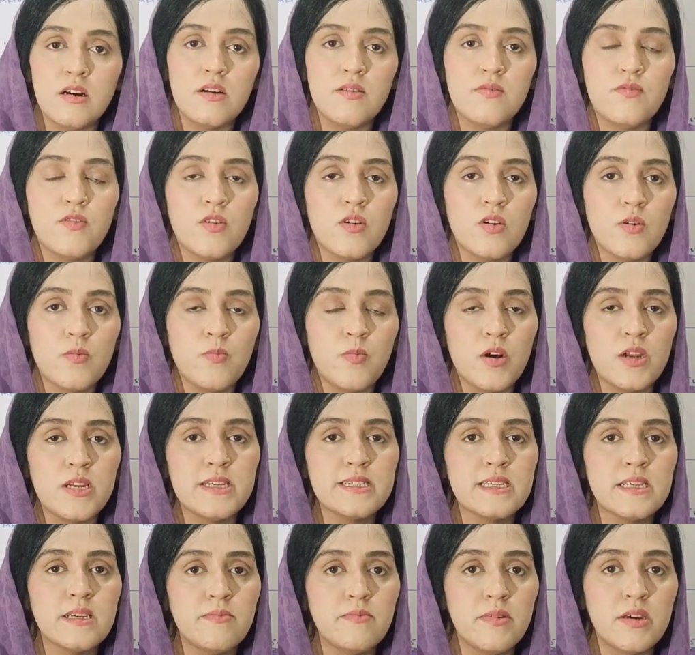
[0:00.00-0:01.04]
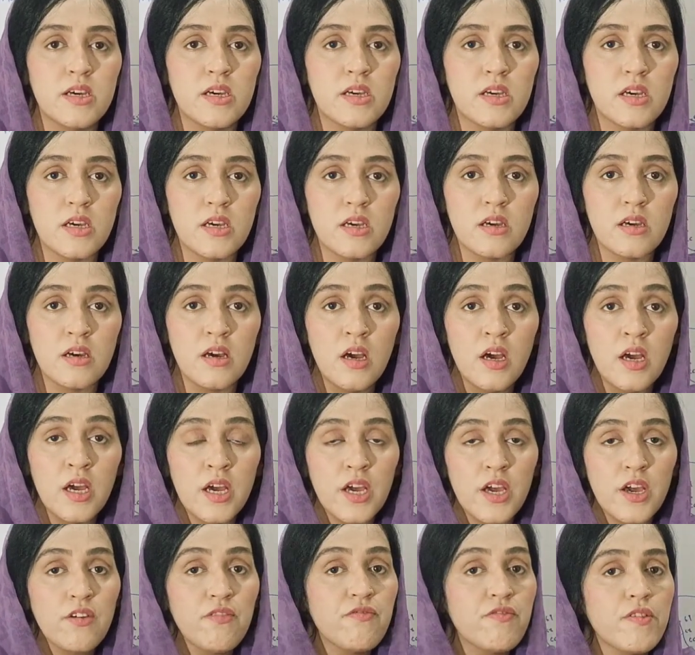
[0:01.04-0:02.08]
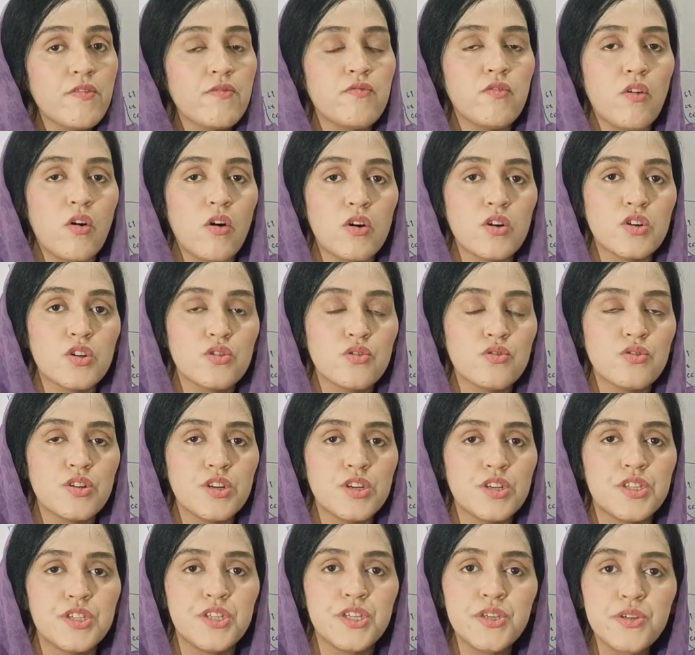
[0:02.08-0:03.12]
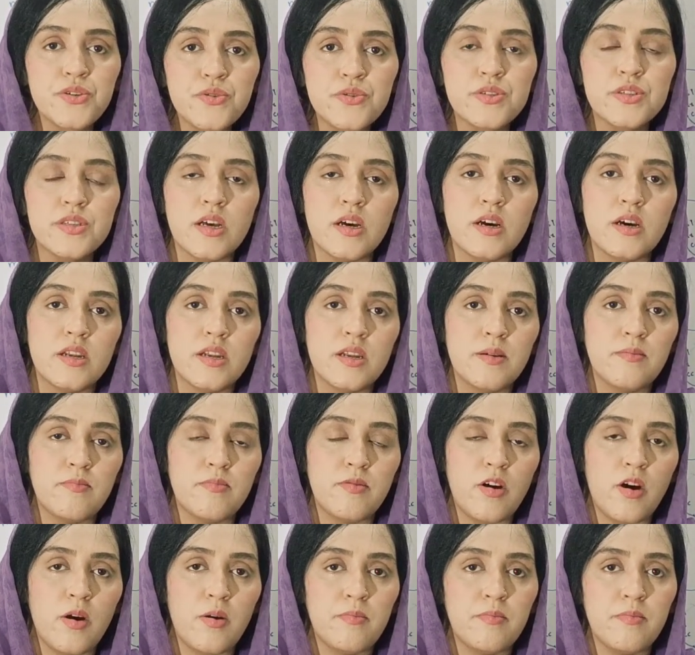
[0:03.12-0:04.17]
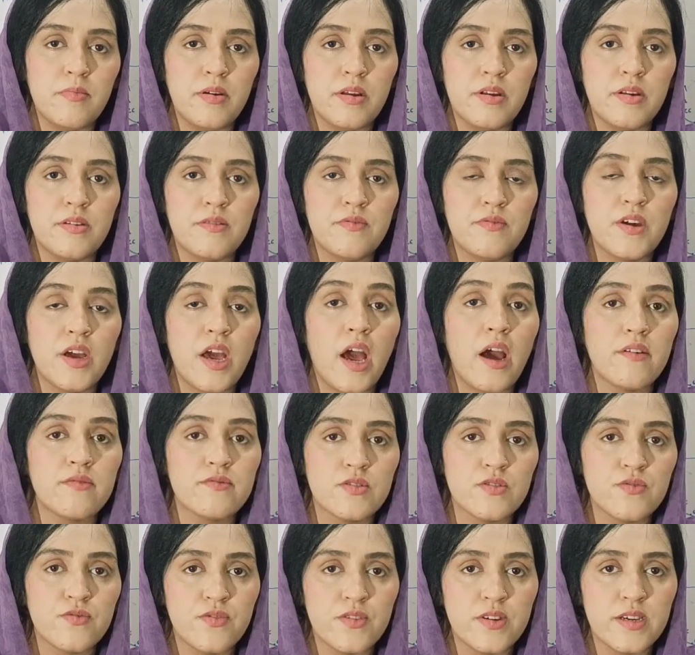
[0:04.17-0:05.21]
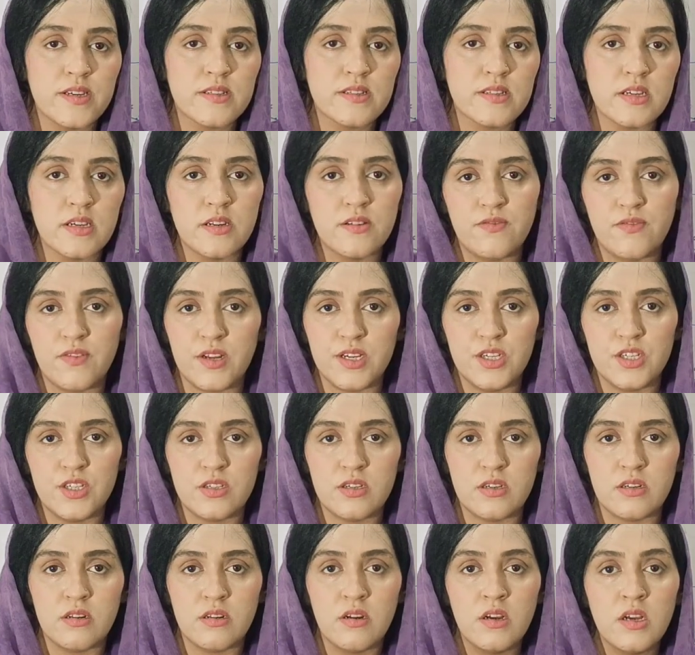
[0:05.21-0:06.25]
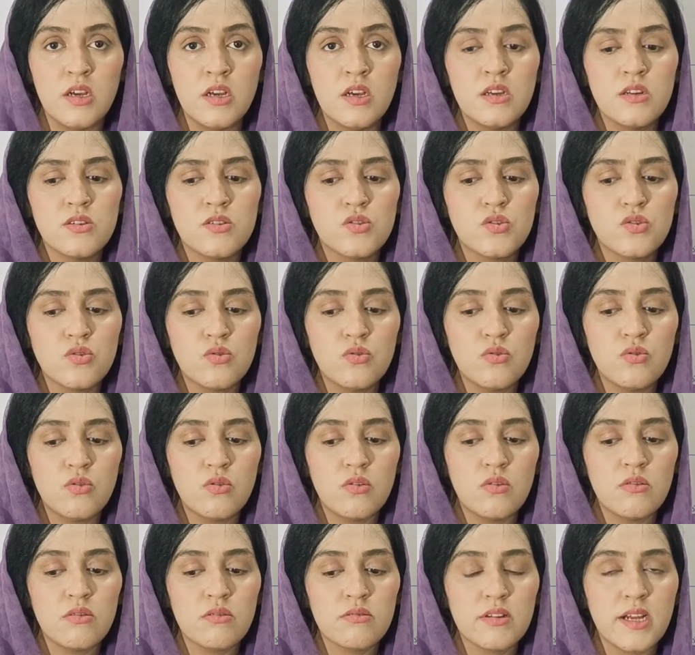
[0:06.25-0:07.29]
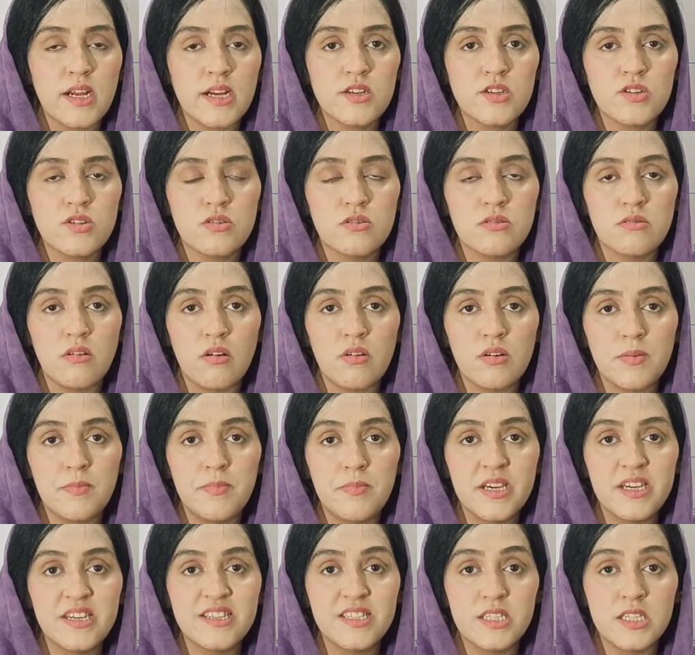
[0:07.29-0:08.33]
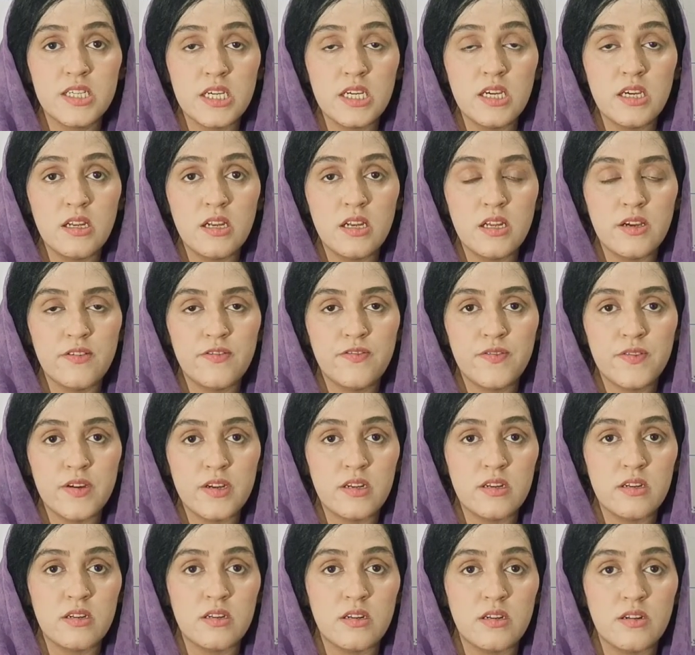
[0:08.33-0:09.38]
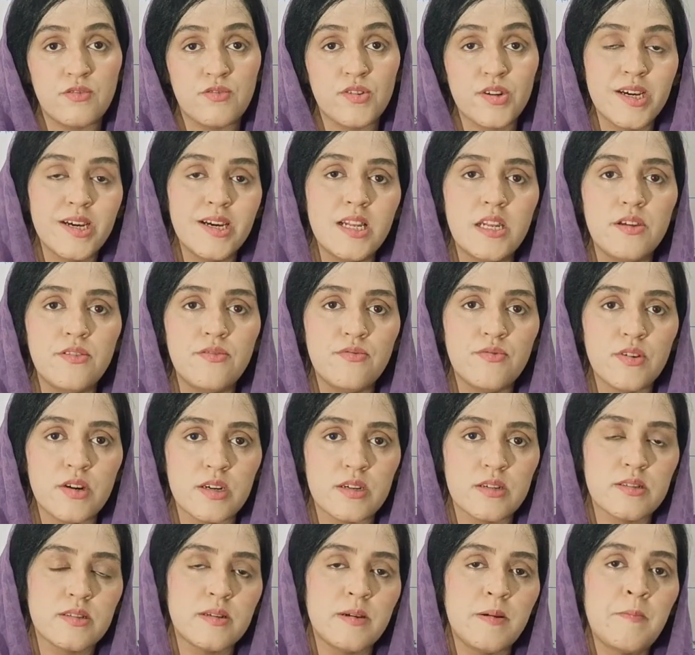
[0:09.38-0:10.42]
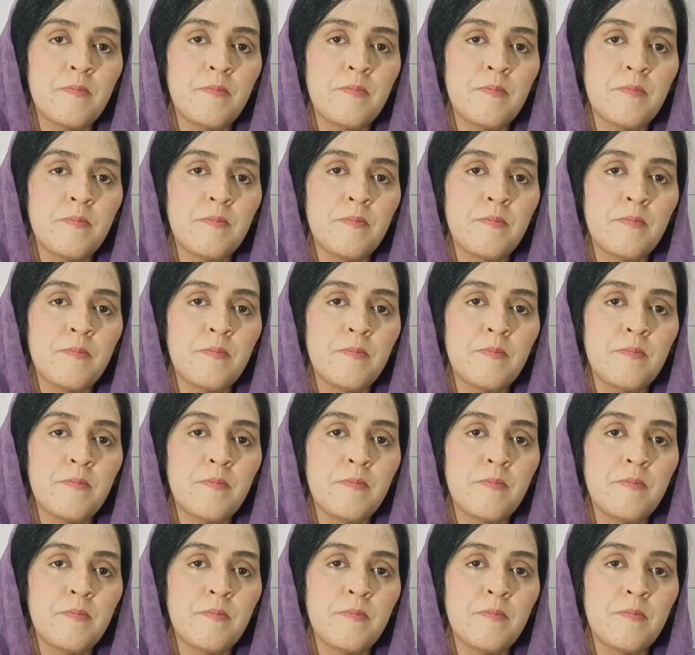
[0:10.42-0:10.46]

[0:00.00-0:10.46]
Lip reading: for policy making, if we want to reduce unemployment, we have to face inflation. So that's not a big deal if it really works.